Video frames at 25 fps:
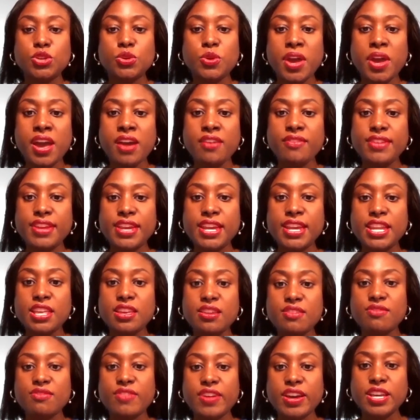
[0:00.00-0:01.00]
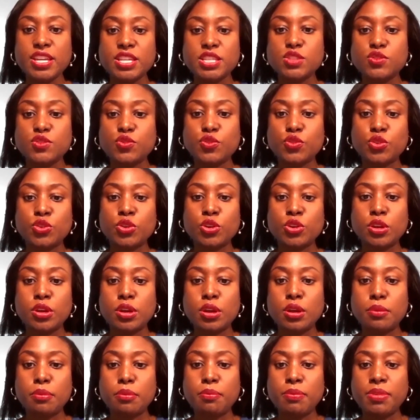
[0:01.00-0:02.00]
Do you have any advice
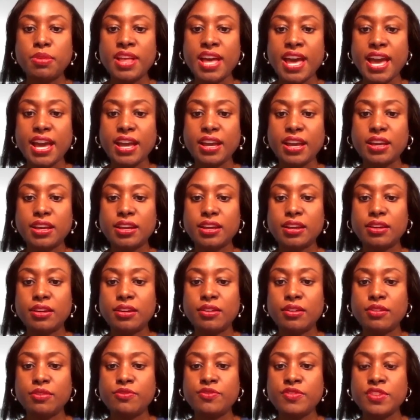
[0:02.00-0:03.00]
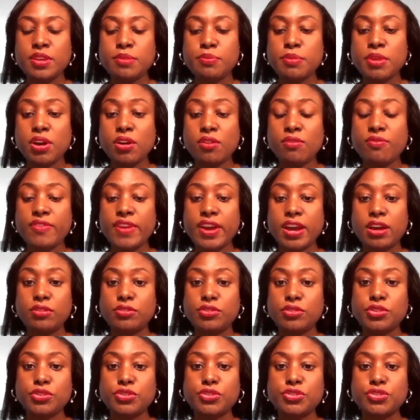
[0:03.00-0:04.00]
for Black female
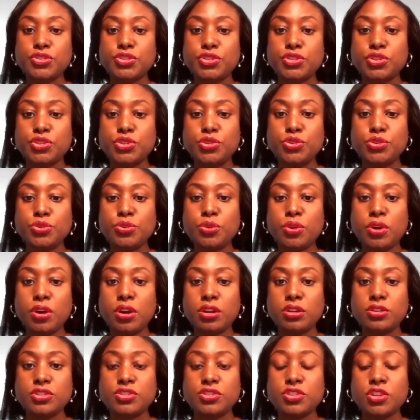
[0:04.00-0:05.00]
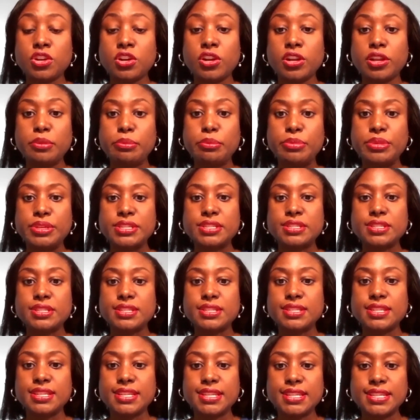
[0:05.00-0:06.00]
founders who are starting
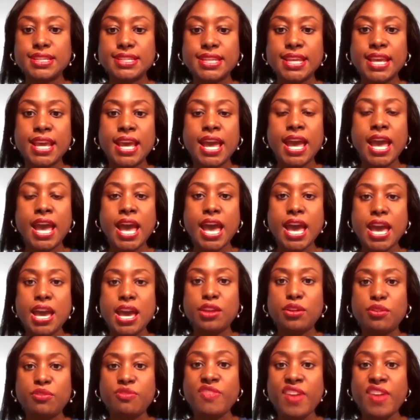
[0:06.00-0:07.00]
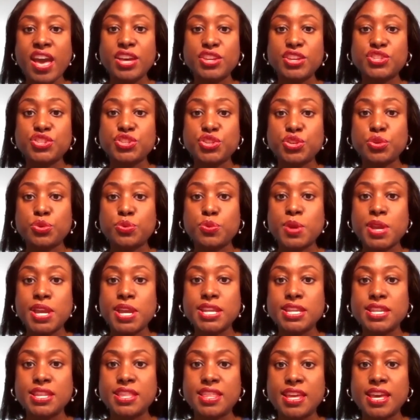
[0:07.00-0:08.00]
businesses at a faster
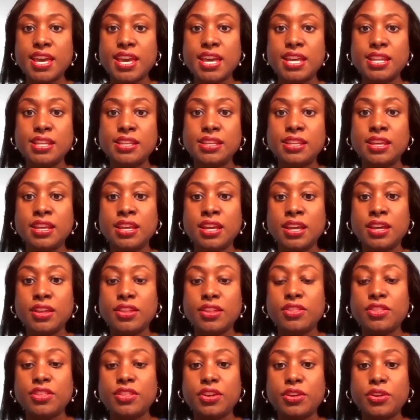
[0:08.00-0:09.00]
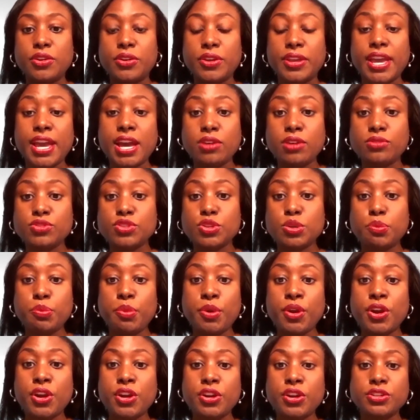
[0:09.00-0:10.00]
rate than their
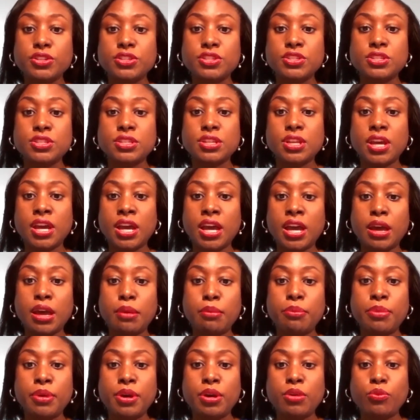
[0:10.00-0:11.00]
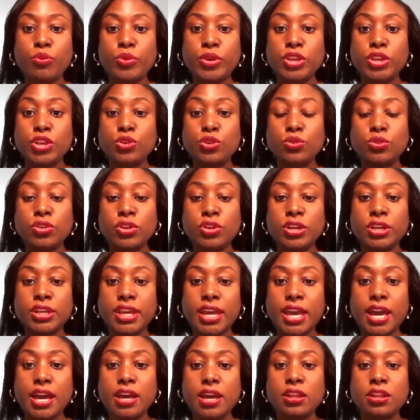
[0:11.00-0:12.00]
counterparts? But when you look
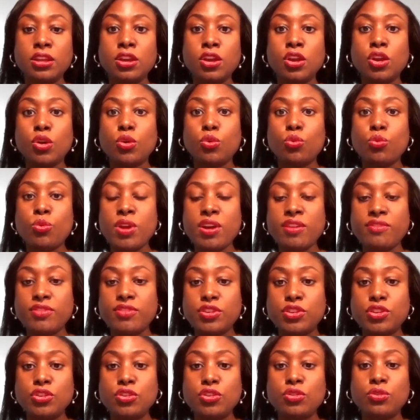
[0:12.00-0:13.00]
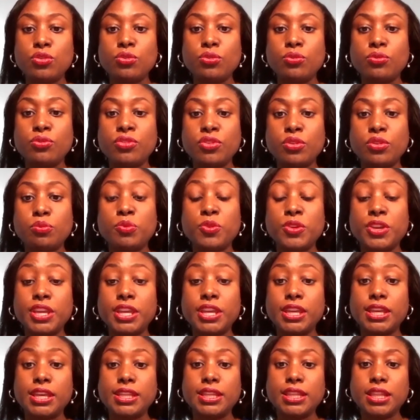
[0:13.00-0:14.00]
at revenue, they're
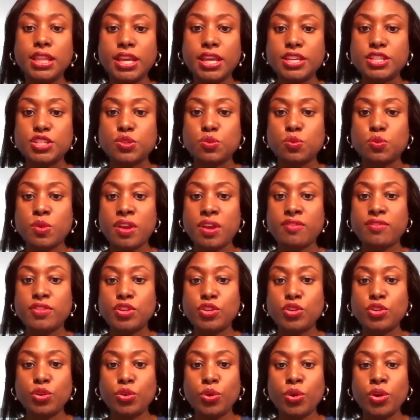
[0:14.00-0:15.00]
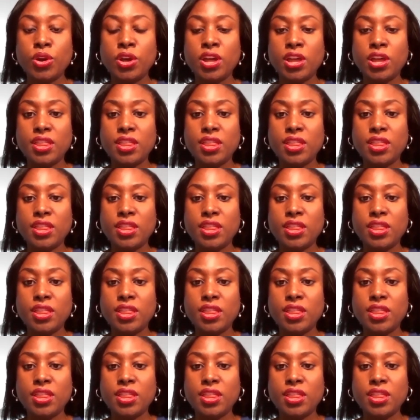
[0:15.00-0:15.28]
bringing in less revenue